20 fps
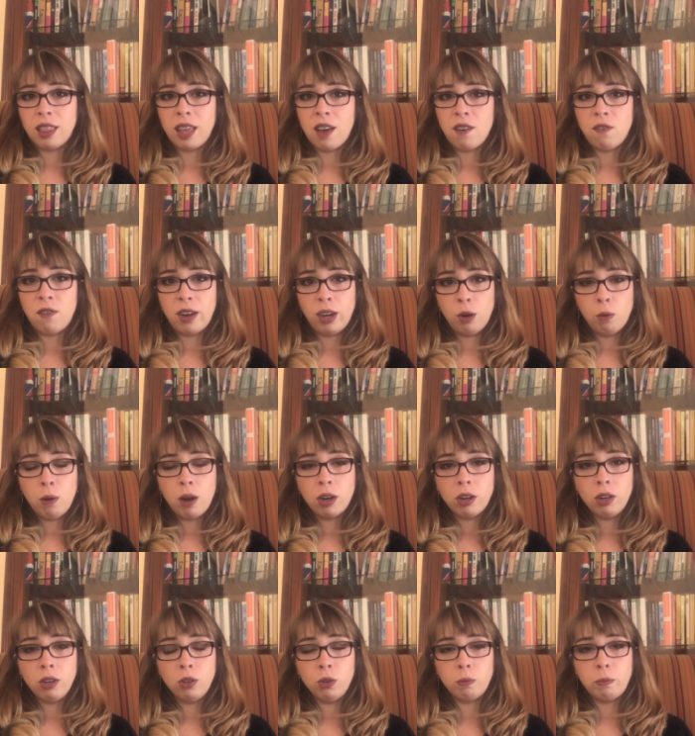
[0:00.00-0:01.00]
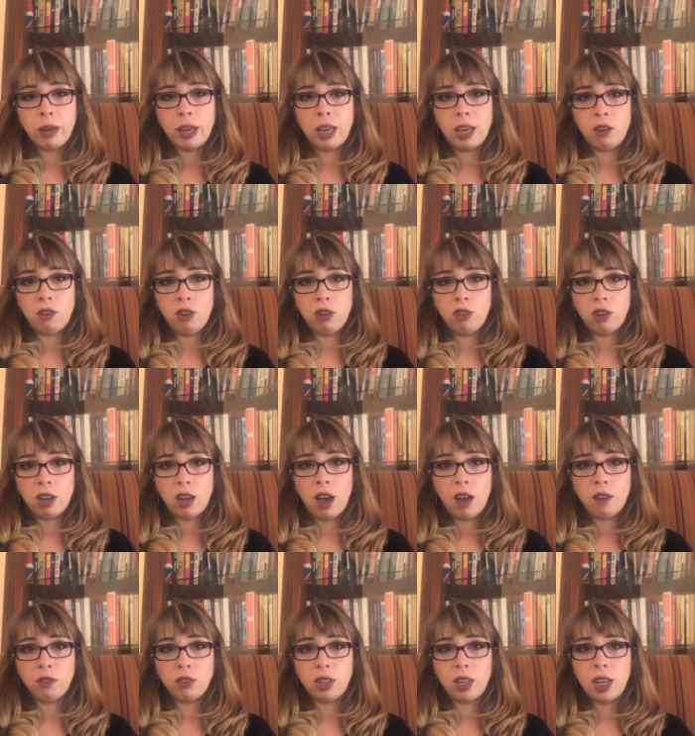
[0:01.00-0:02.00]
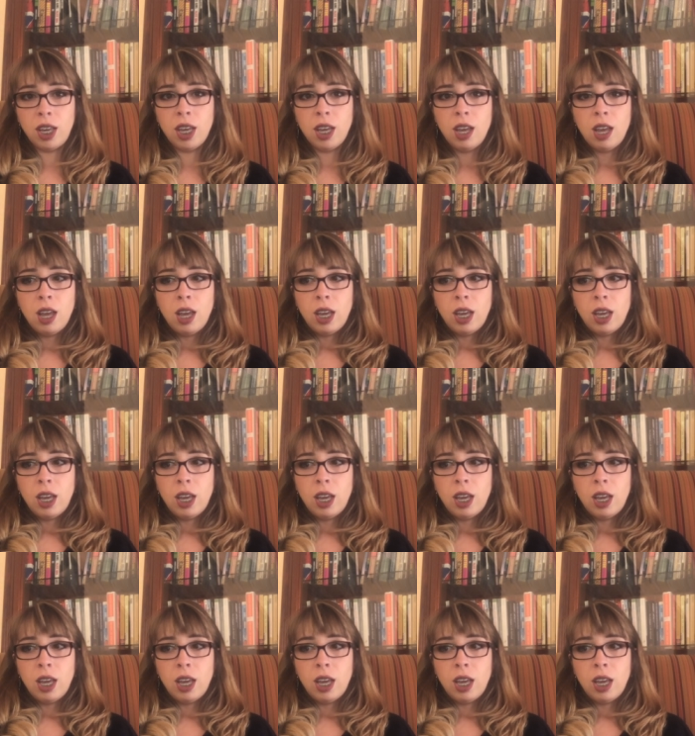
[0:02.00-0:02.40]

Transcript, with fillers: that Firewalkers by Adrian Tchaikovsky